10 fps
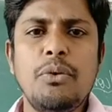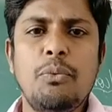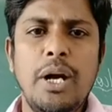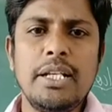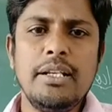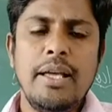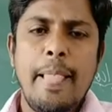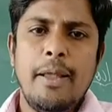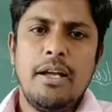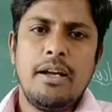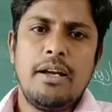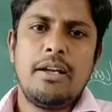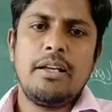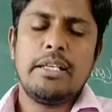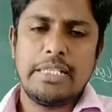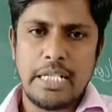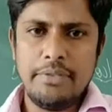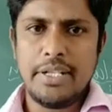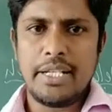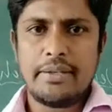while
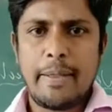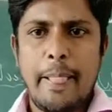delivering,